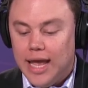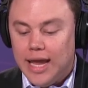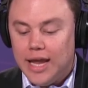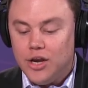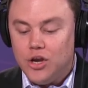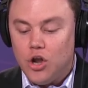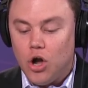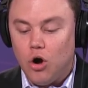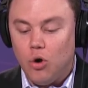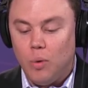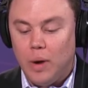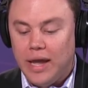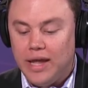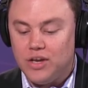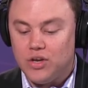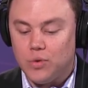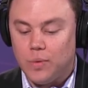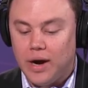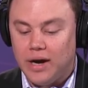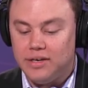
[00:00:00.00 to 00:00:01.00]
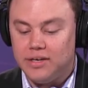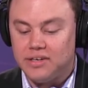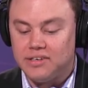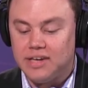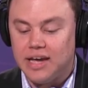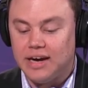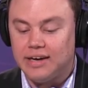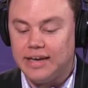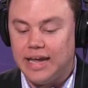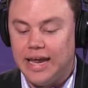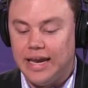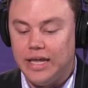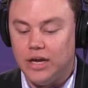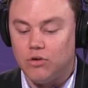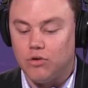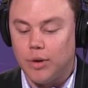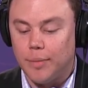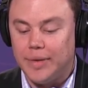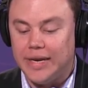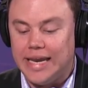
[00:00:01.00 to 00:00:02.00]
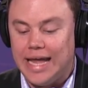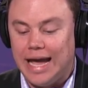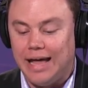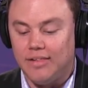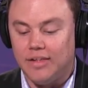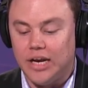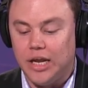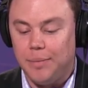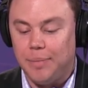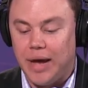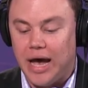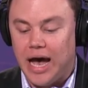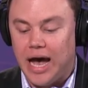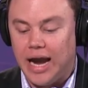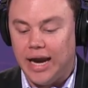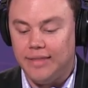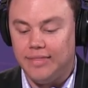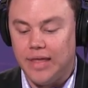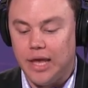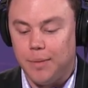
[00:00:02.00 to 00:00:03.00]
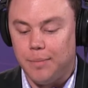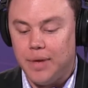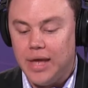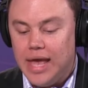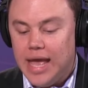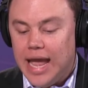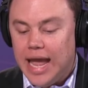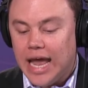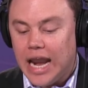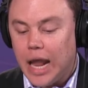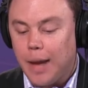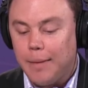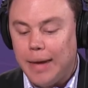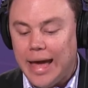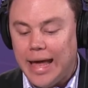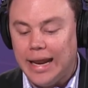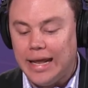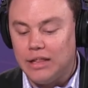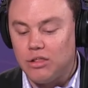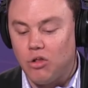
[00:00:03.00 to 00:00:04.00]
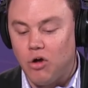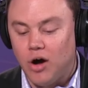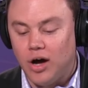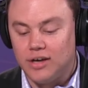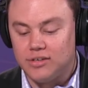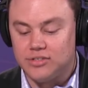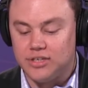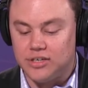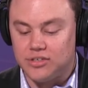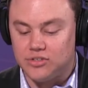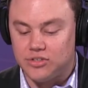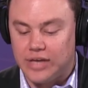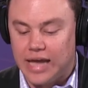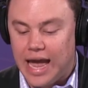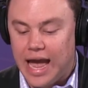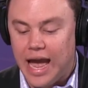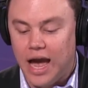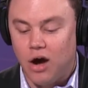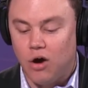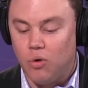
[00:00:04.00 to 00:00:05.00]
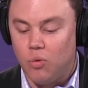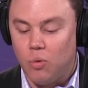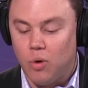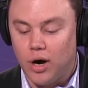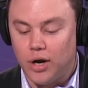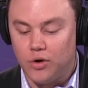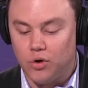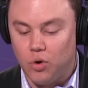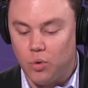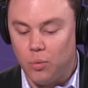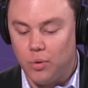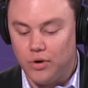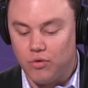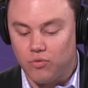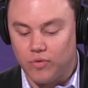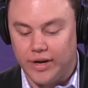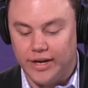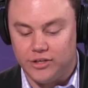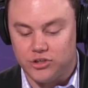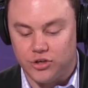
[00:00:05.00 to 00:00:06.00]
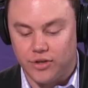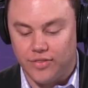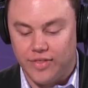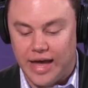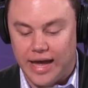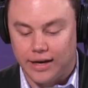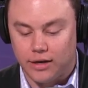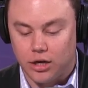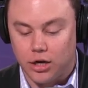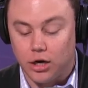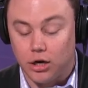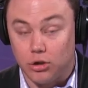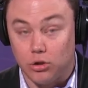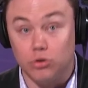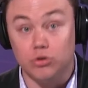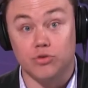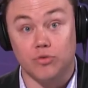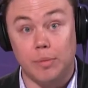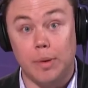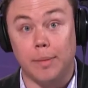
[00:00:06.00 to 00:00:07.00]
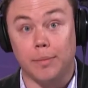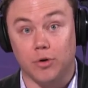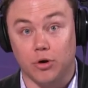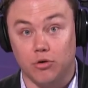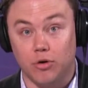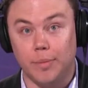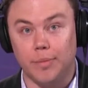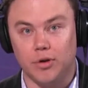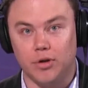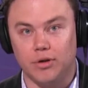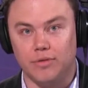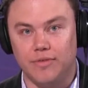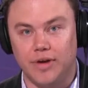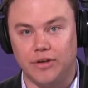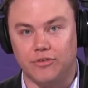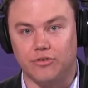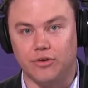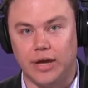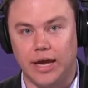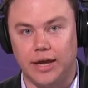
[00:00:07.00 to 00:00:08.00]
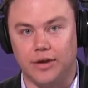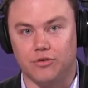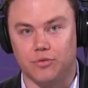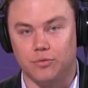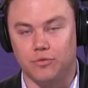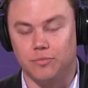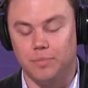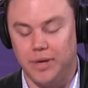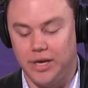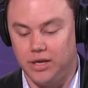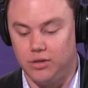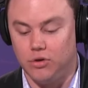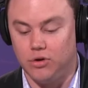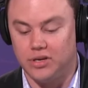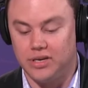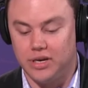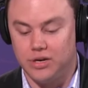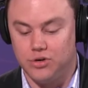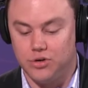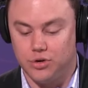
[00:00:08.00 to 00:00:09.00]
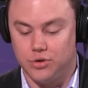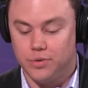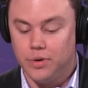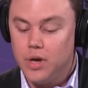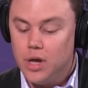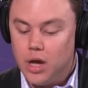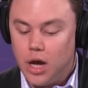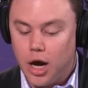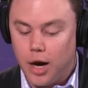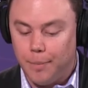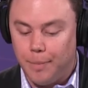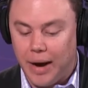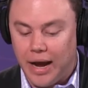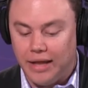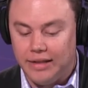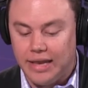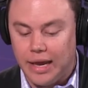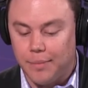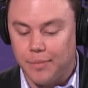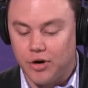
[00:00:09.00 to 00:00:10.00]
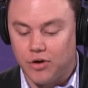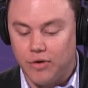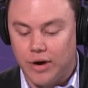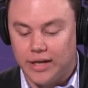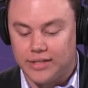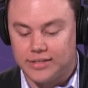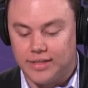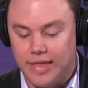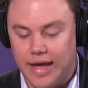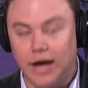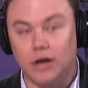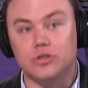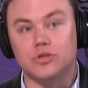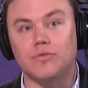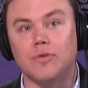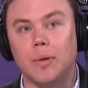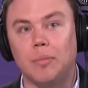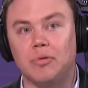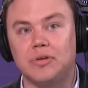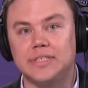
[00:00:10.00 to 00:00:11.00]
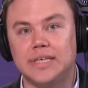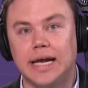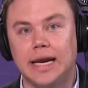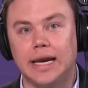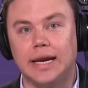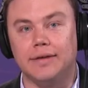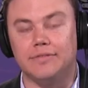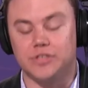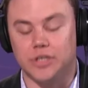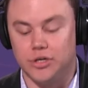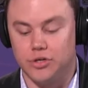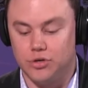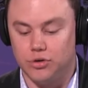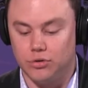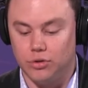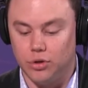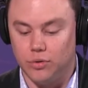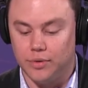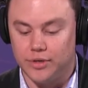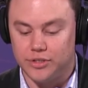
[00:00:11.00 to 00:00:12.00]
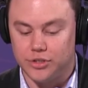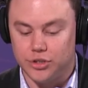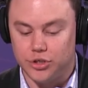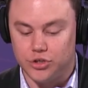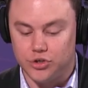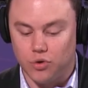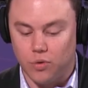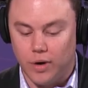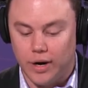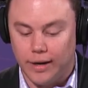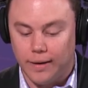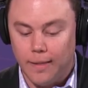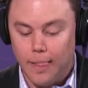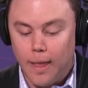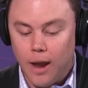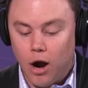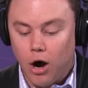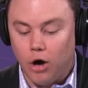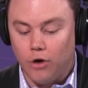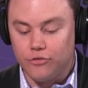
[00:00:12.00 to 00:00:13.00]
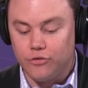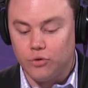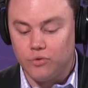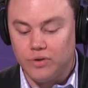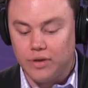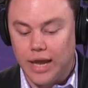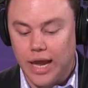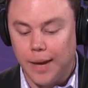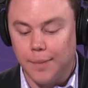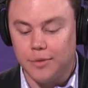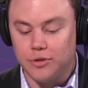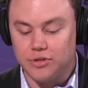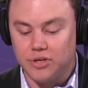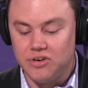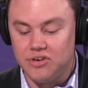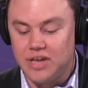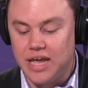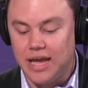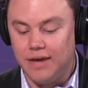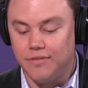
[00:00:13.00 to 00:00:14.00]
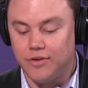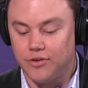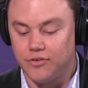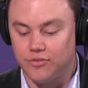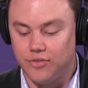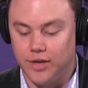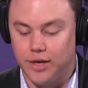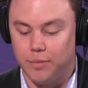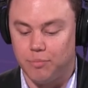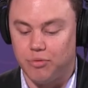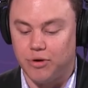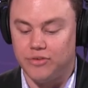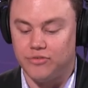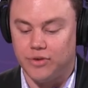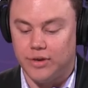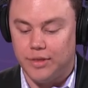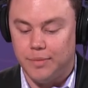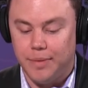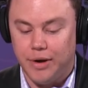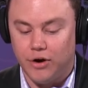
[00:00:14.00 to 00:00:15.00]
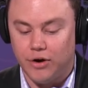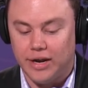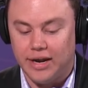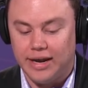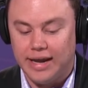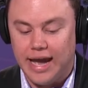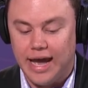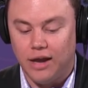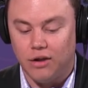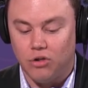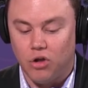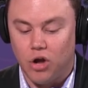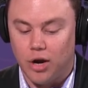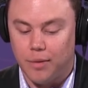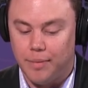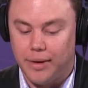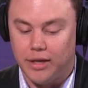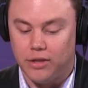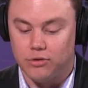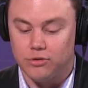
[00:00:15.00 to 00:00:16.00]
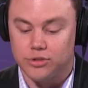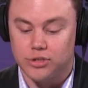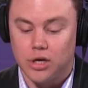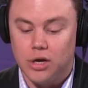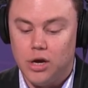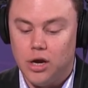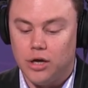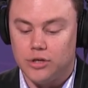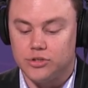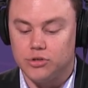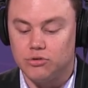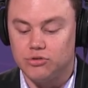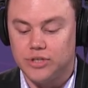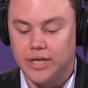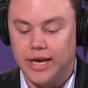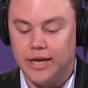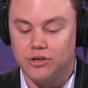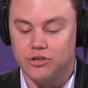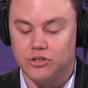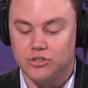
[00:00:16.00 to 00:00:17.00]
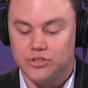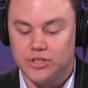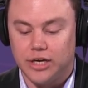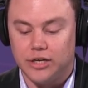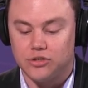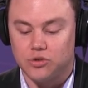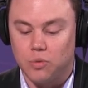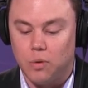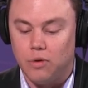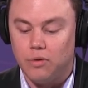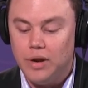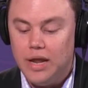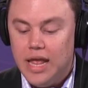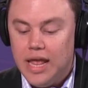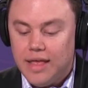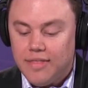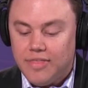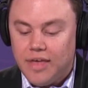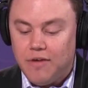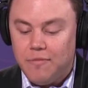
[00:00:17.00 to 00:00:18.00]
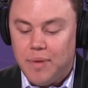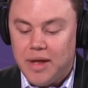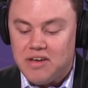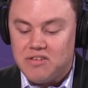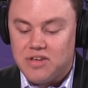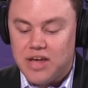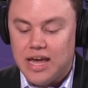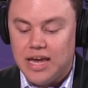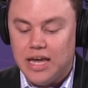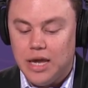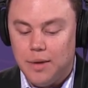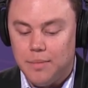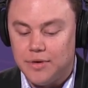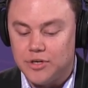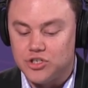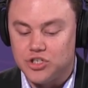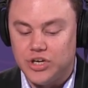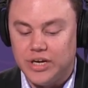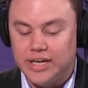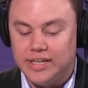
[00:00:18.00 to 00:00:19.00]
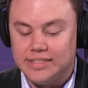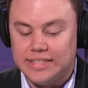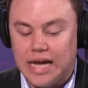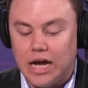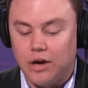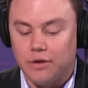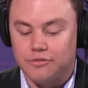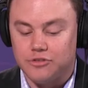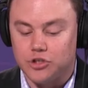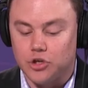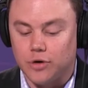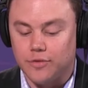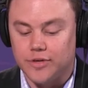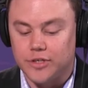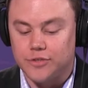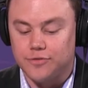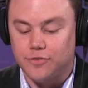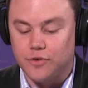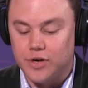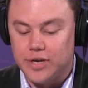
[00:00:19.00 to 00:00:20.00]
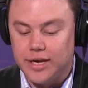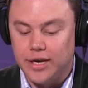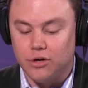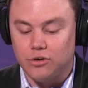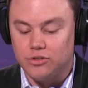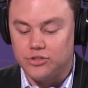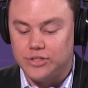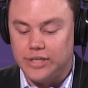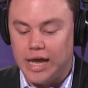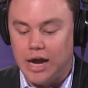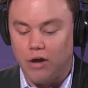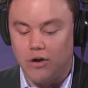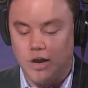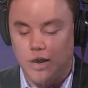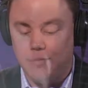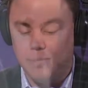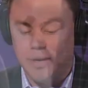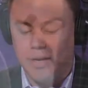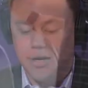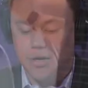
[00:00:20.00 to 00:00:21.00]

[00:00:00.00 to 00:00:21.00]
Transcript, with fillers: In no way do I detect any criminality behind them, and I'm at a loss as to how one would reach that conclusion conclusion. Remember, criminal investigation was being looked into uh, by Democrats in the House of Representatives into Louis DeJoy. Also, Hamilton Davis, the president of the American Catalog Mailers Association, says, quote, they've been taking machines out of service for years now, and I've been